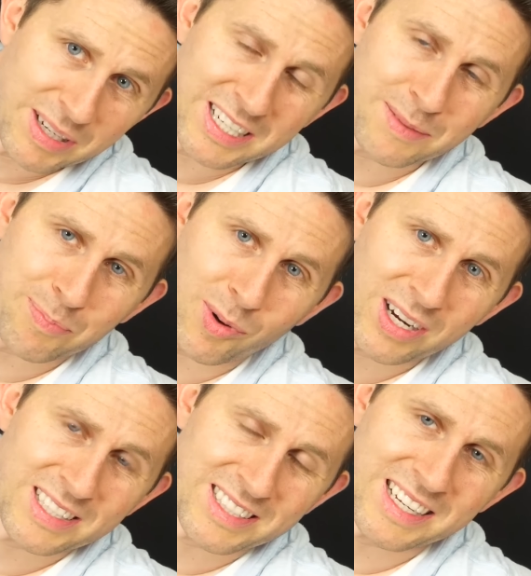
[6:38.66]
because
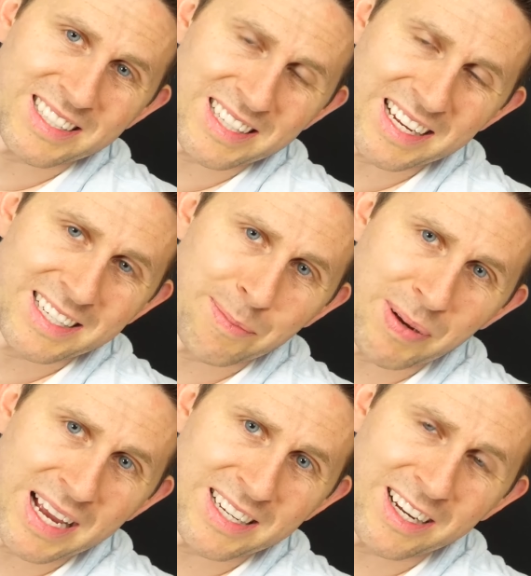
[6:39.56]
buoyancy is
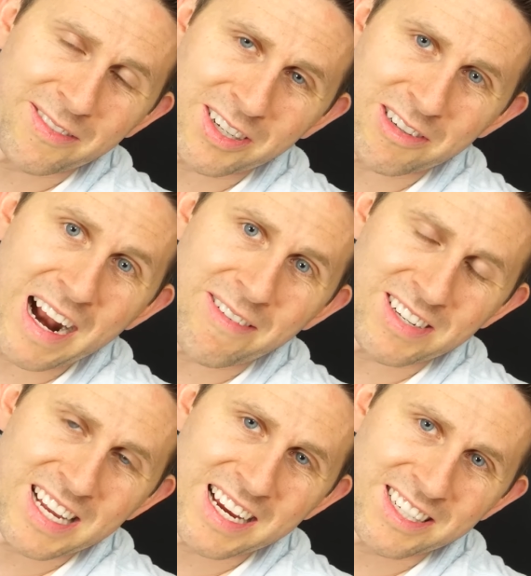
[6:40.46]
independent of the
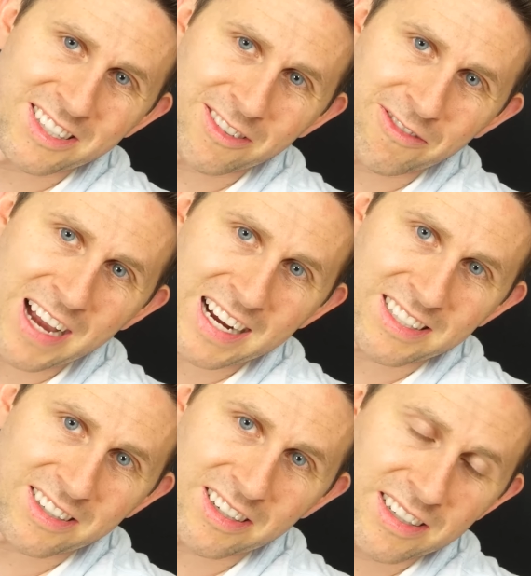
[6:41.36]
gravitational
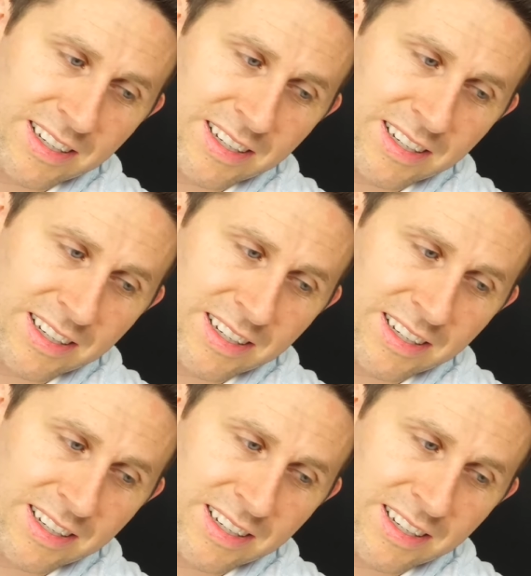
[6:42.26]
factor.